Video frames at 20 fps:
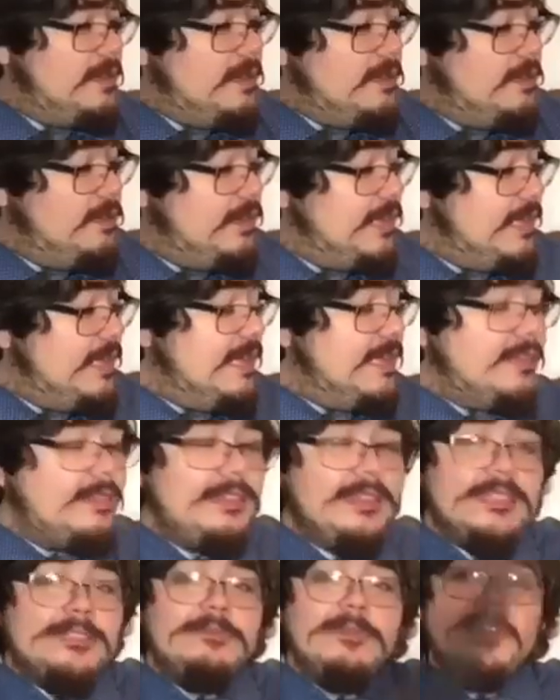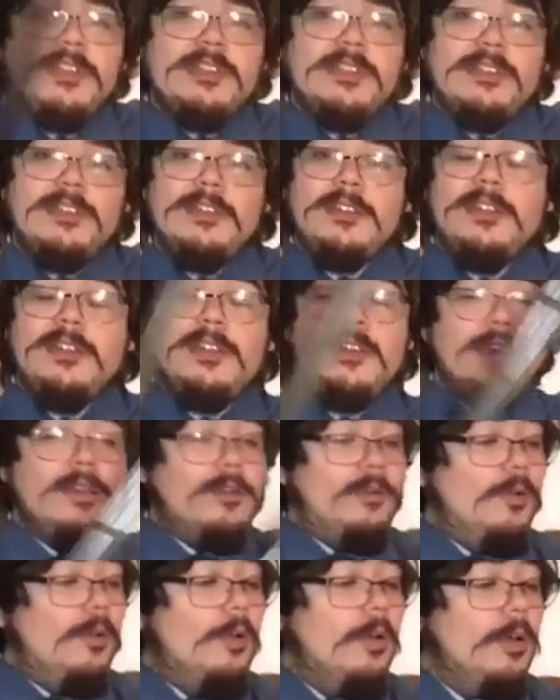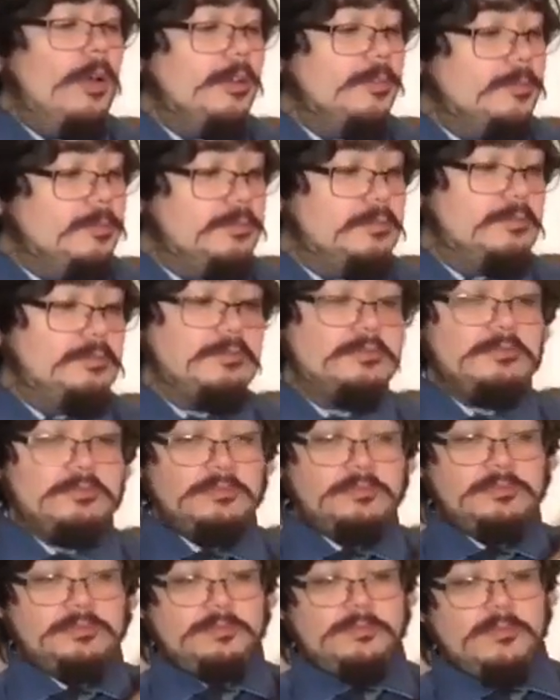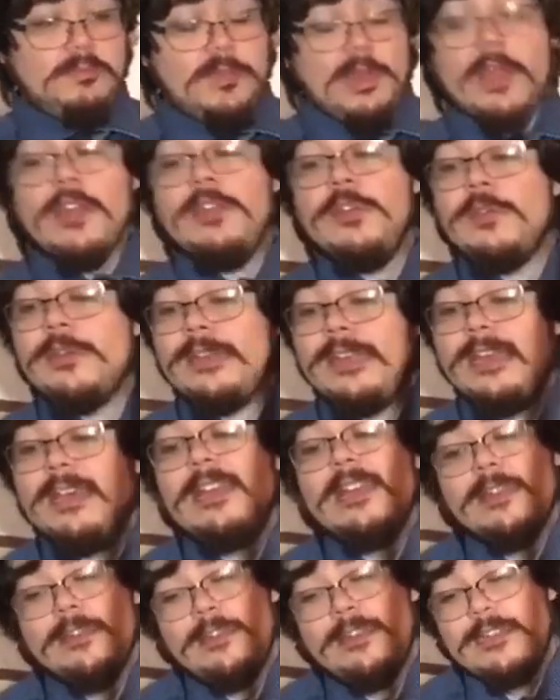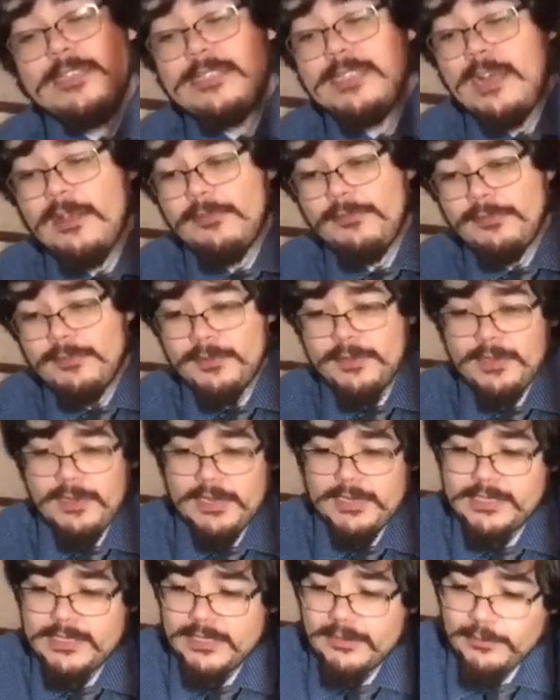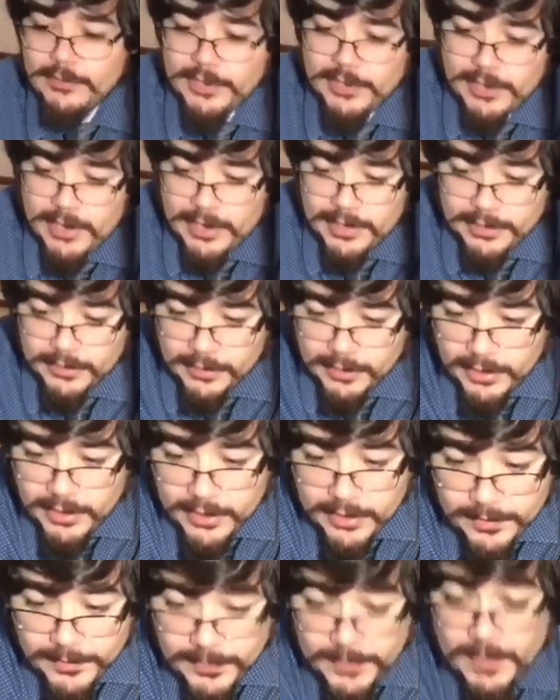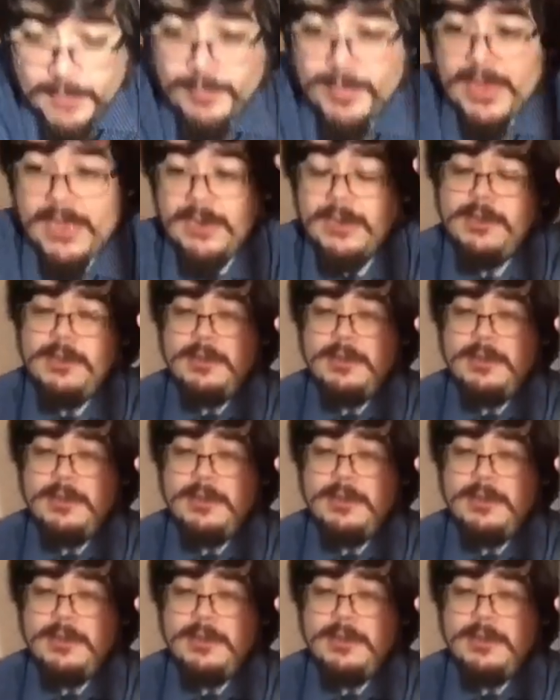You can hit things with it, or you can hit it itself. Let's see what I got here. The pen.